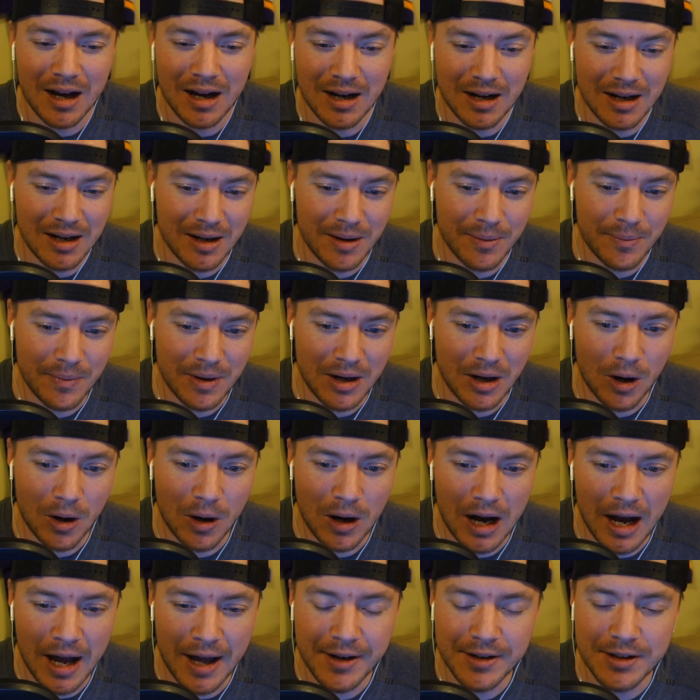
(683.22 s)

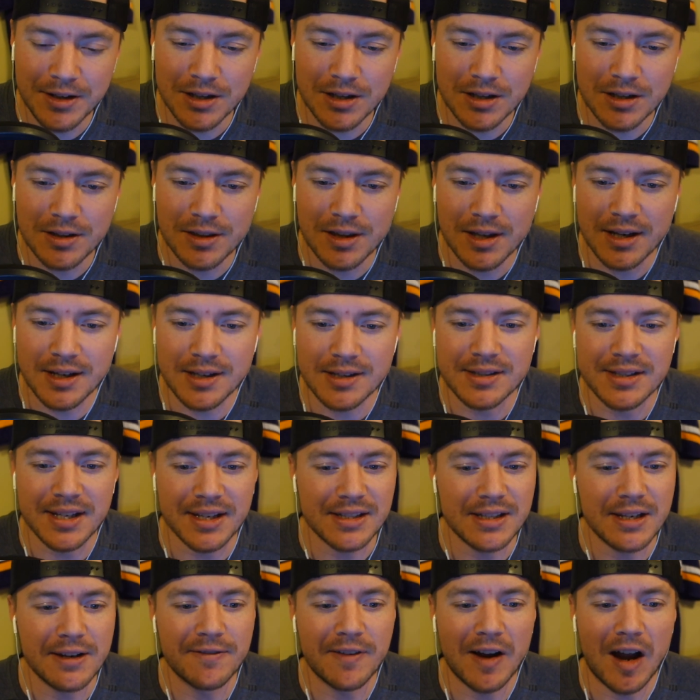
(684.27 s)
Under the
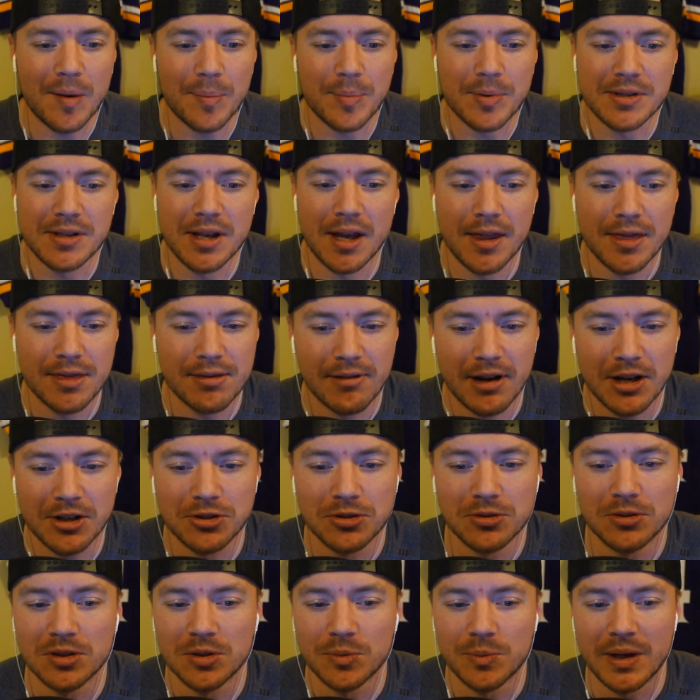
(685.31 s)
65%
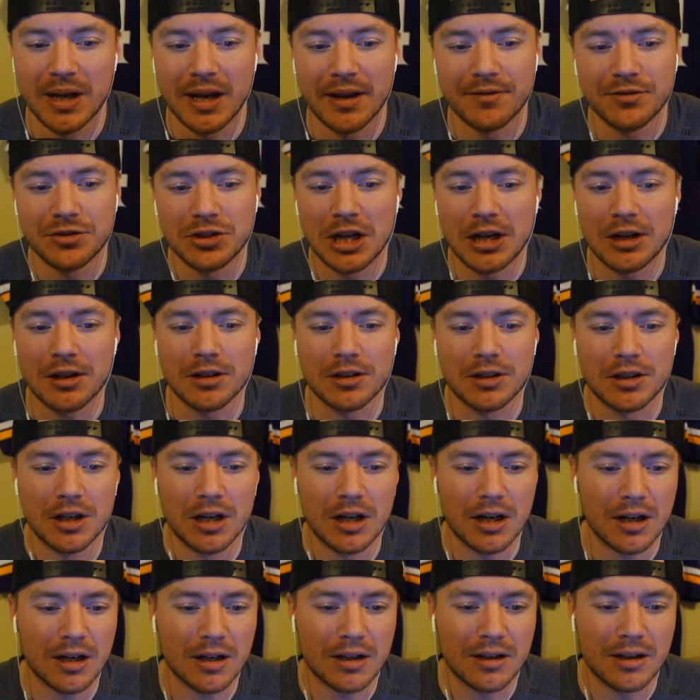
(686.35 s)
threshold, we have Jared
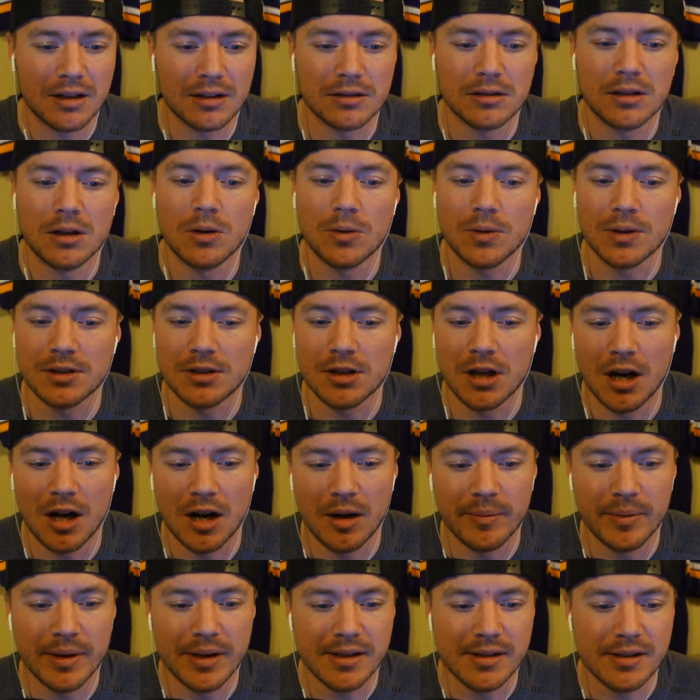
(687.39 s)
Cook, Logan
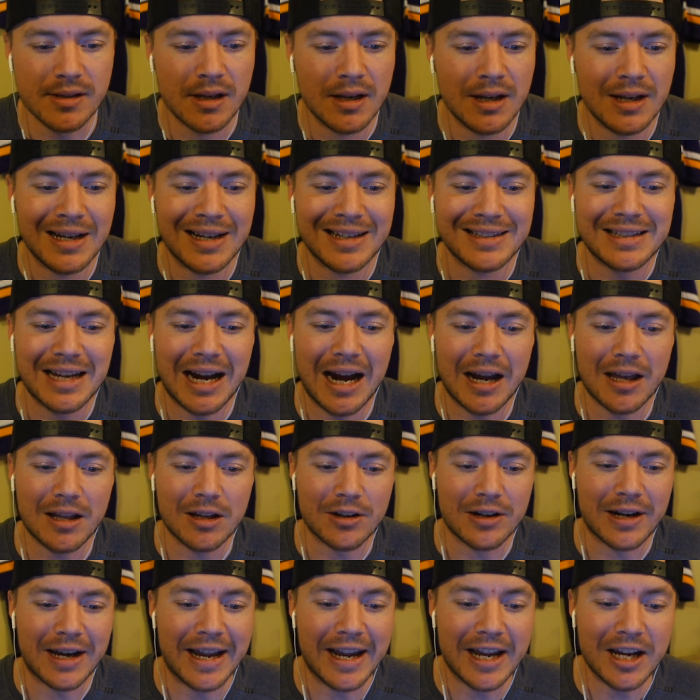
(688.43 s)
Thomas,
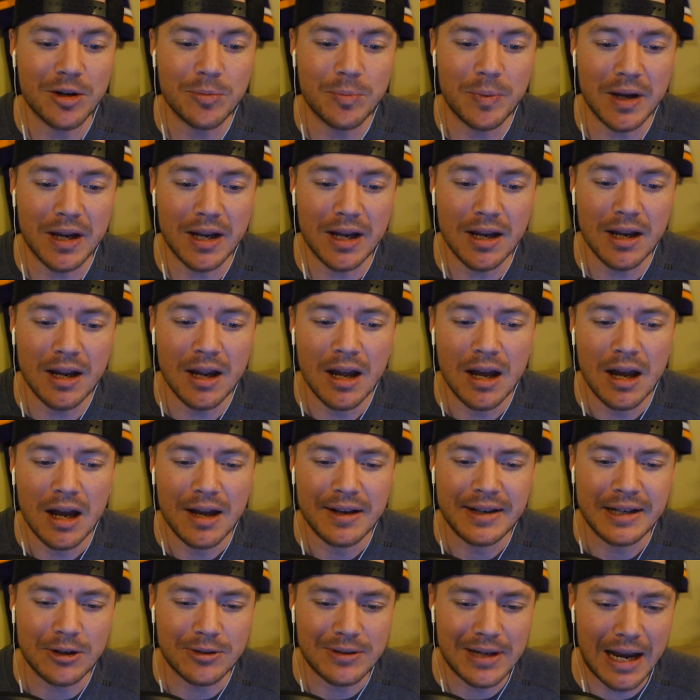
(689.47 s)
Tyler Higbee.
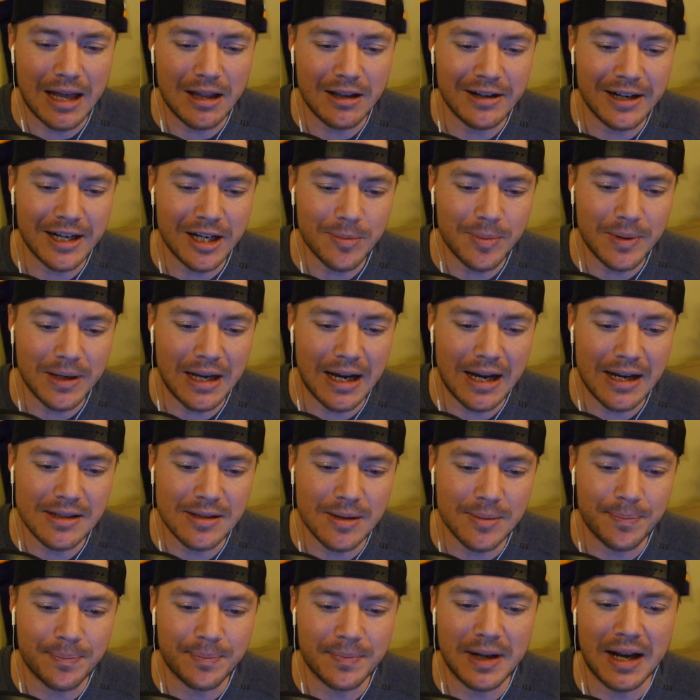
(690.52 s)
Now, Tyler Higbee
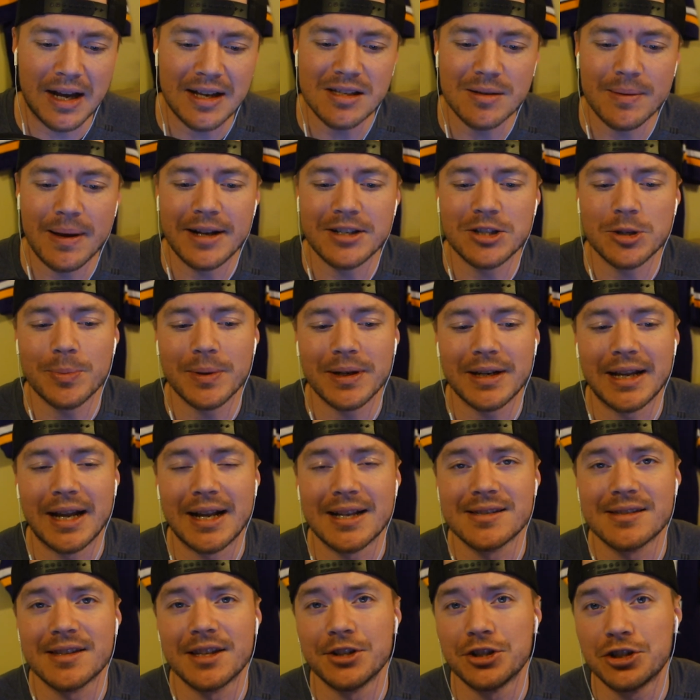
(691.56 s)
has a matchup
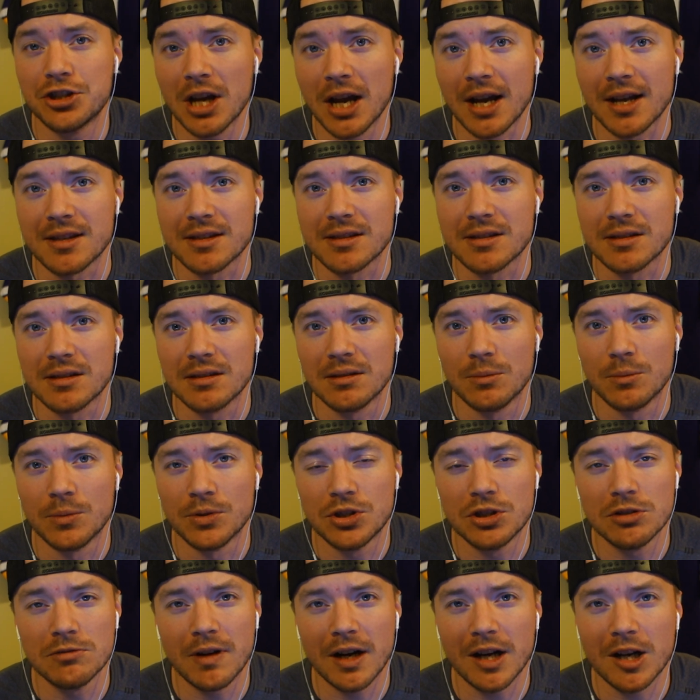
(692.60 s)
against the Jets.
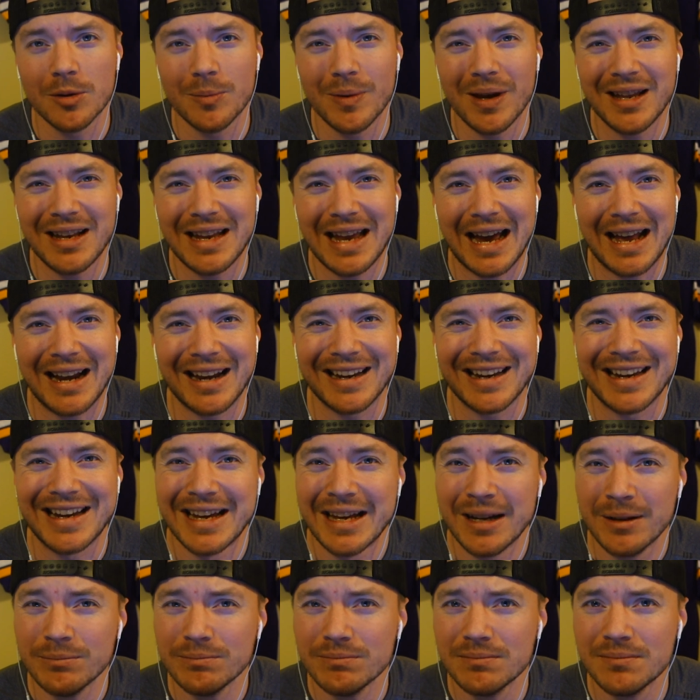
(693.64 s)
Would you recommend adding
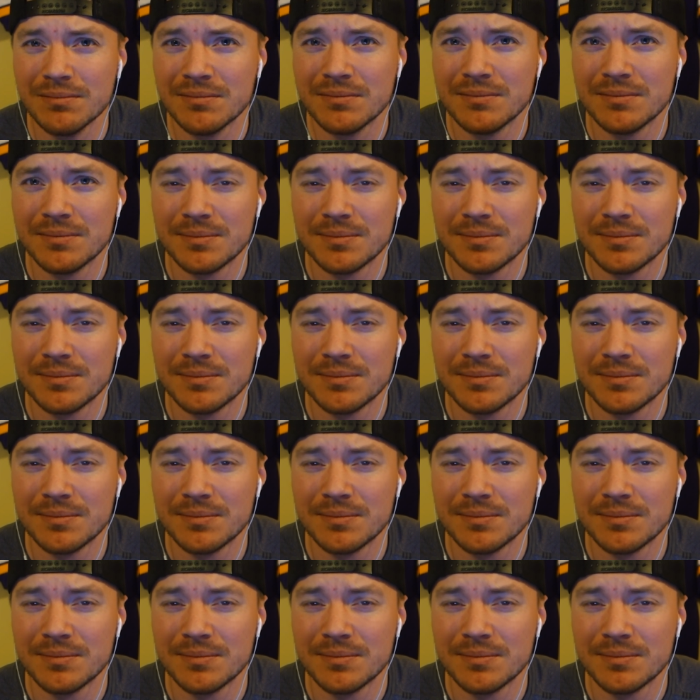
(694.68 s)
him?